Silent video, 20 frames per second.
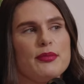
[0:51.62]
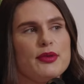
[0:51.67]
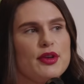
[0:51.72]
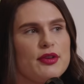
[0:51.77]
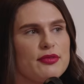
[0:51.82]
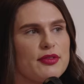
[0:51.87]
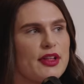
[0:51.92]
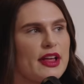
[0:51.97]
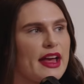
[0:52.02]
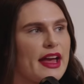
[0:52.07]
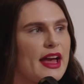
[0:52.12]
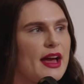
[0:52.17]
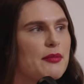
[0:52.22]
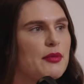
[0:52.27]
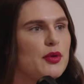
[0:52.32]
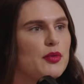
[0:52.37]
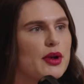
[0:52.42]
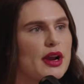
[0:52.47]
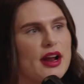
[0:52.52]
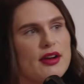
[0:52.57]
beautiful I am,
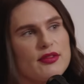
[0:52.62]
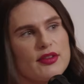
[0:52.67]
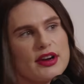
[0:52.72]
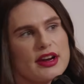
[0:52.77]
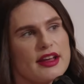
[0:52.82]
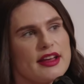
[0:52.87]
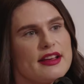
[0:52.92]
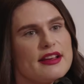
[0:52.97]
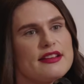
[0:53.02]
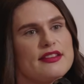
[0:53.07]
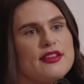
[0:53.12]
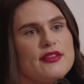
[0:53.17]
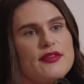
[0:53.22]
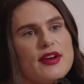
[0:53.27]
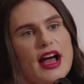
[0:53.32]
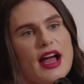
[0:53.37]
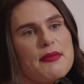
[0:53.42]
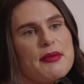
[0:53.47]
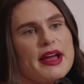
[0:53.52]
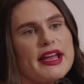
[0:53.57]
or whatever it is, the
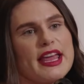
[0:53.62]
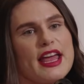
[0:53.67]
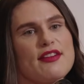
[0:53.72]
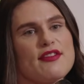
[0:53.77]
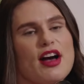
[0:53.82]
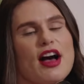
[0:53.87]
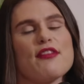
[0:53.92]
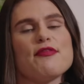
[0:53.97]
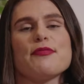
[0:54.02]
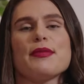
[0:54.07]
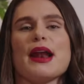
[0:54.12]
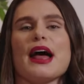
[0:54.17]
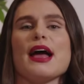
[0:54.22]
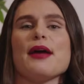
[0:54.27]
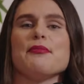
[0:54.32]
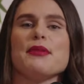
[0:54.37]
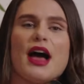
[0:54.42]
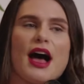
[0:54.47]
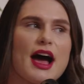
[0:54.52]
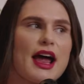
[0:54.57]
vibe I give off, but I
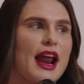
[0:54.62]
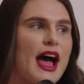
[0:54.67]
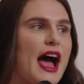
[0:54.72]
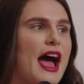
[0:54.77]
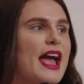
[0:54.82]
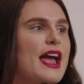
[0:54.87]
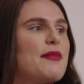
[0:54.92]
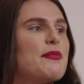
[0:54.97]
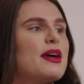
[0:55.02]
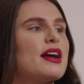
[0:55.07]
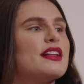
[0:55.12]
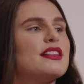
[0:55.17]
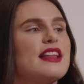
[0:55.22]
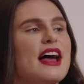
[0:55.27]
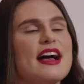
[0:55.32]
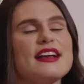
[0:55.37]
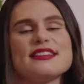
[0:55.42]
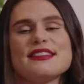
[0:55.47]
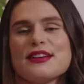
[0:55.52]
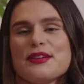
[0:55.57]
am not. I am a
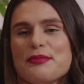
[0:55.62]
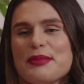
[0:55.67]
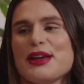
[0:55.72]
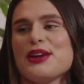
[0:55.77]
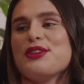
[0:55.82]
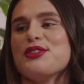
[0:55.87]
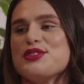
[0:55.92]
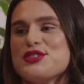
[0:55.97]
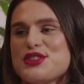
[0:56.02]
classic middle